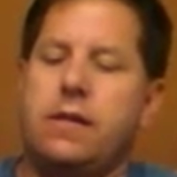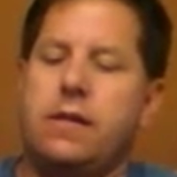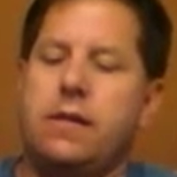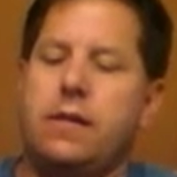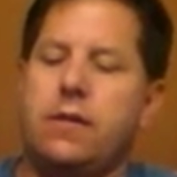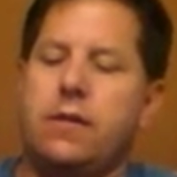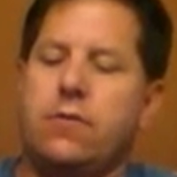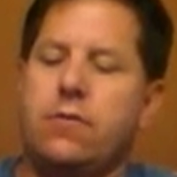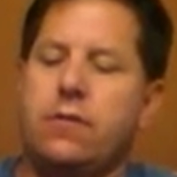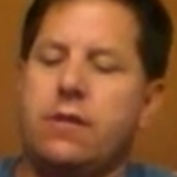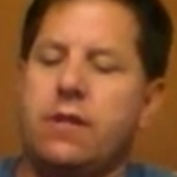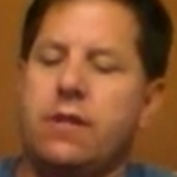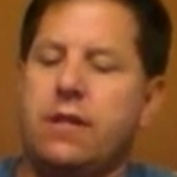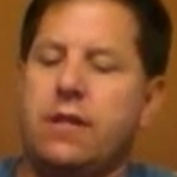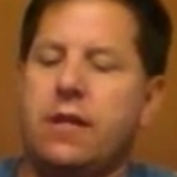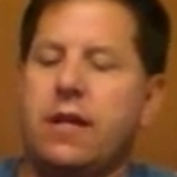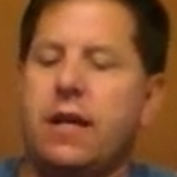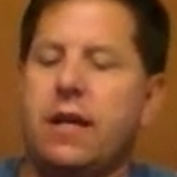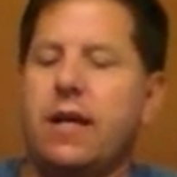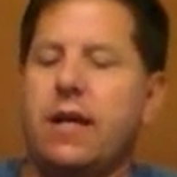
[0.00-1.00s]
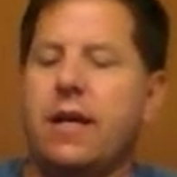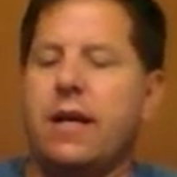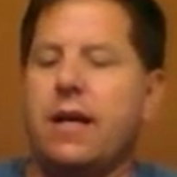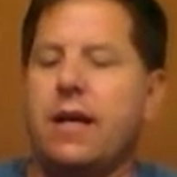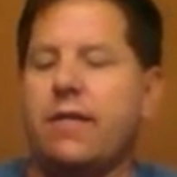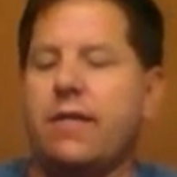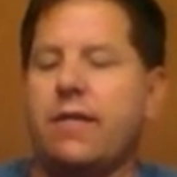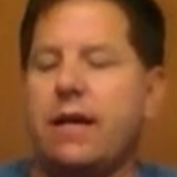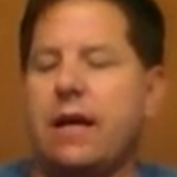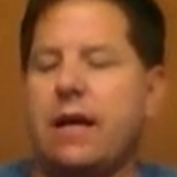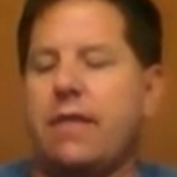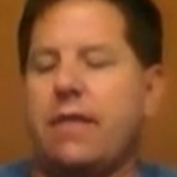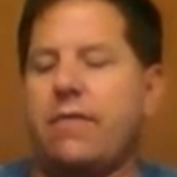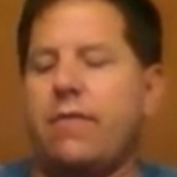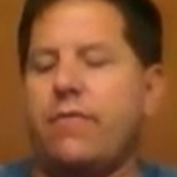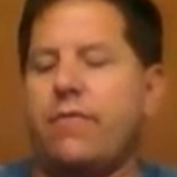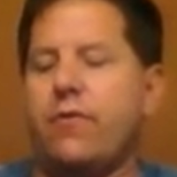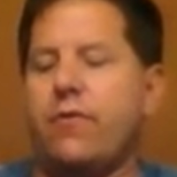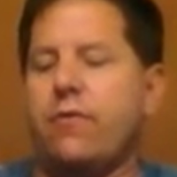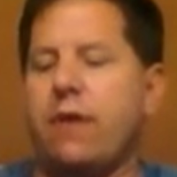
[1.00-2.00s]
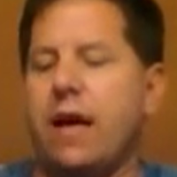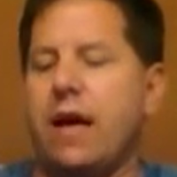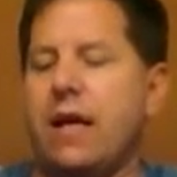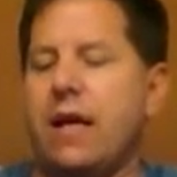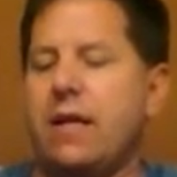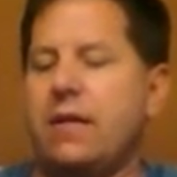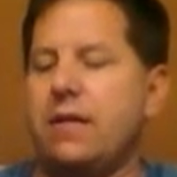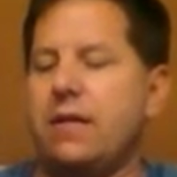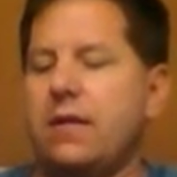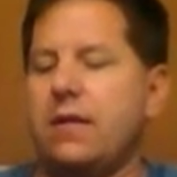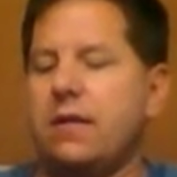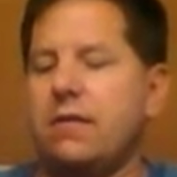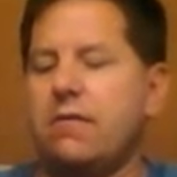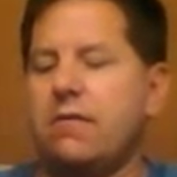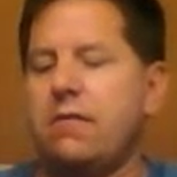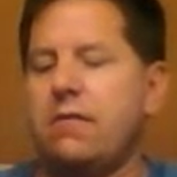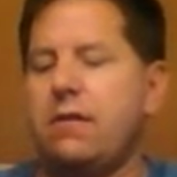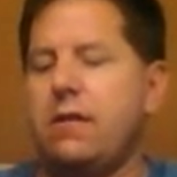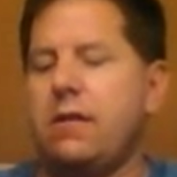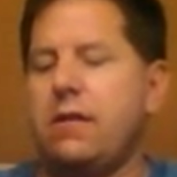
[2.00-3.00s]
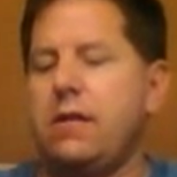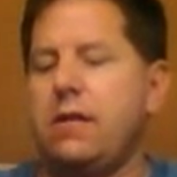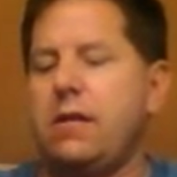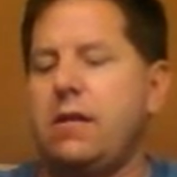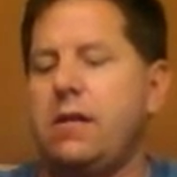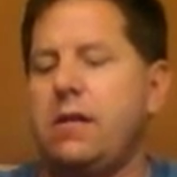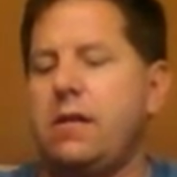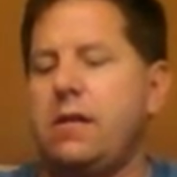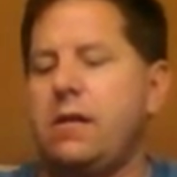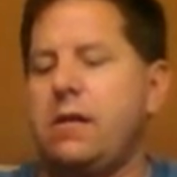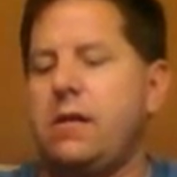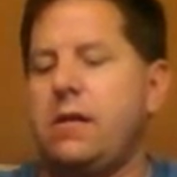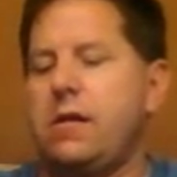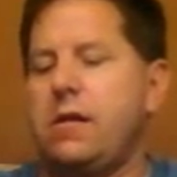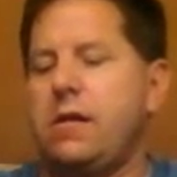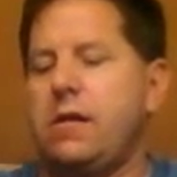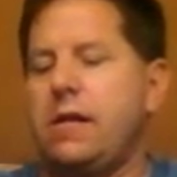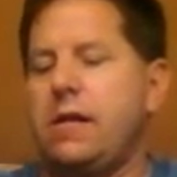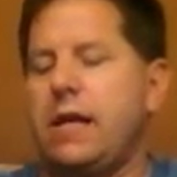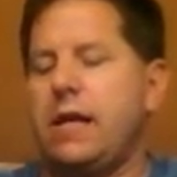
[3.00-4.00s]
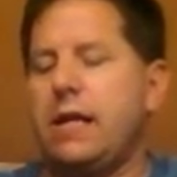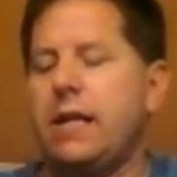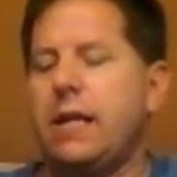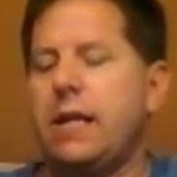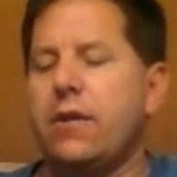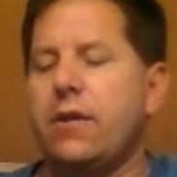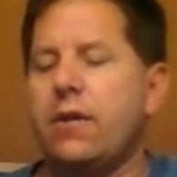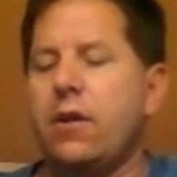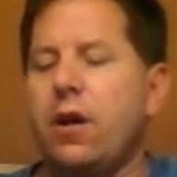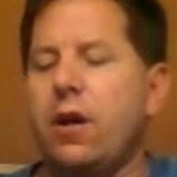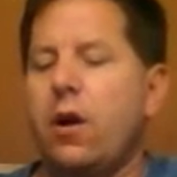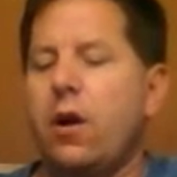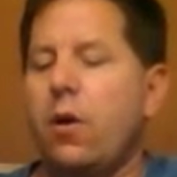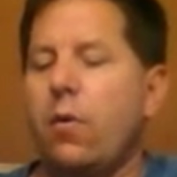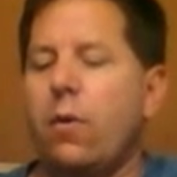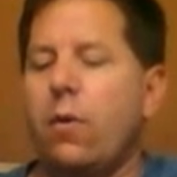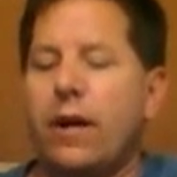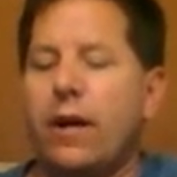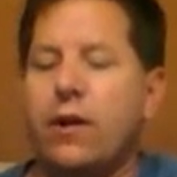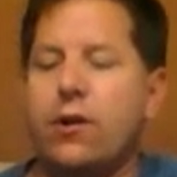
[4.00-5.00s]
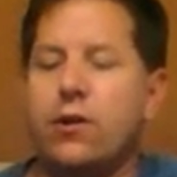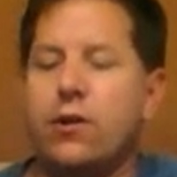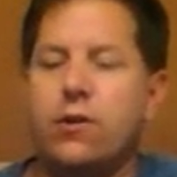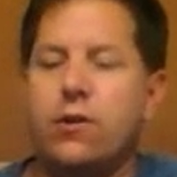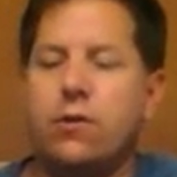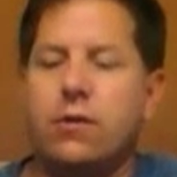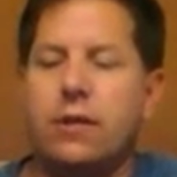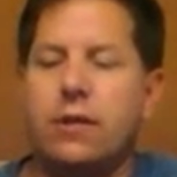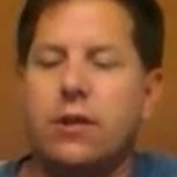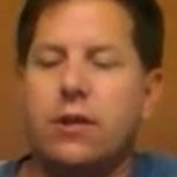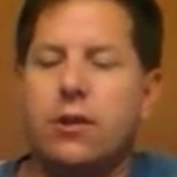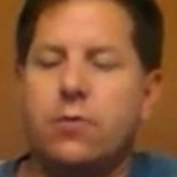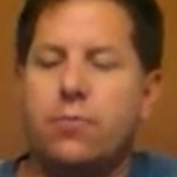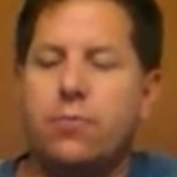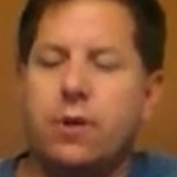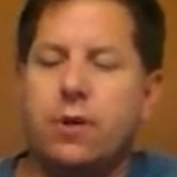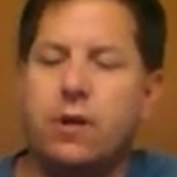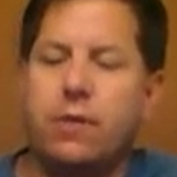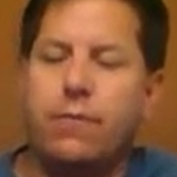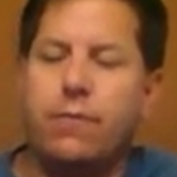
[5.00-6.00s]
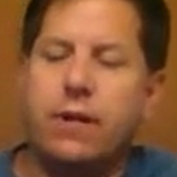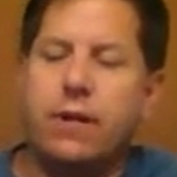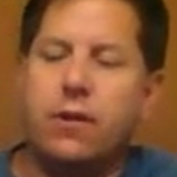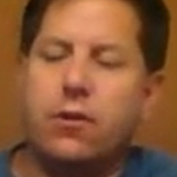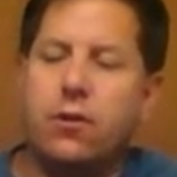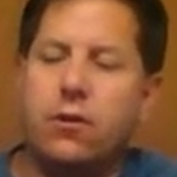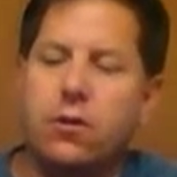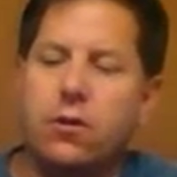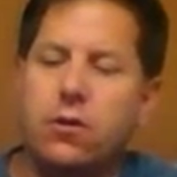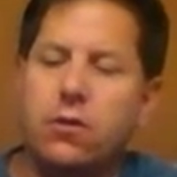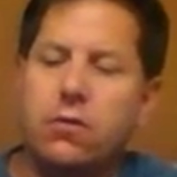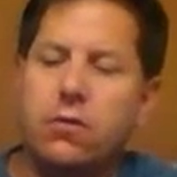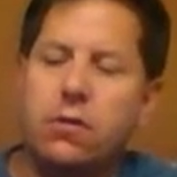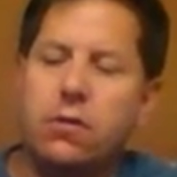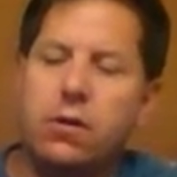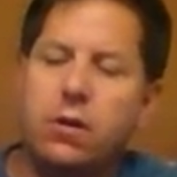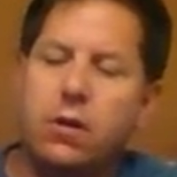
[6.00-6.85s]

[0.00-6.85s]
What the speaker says: Just, you kind of have to have a few hands here. And then what I just do is I just put a bit of glue.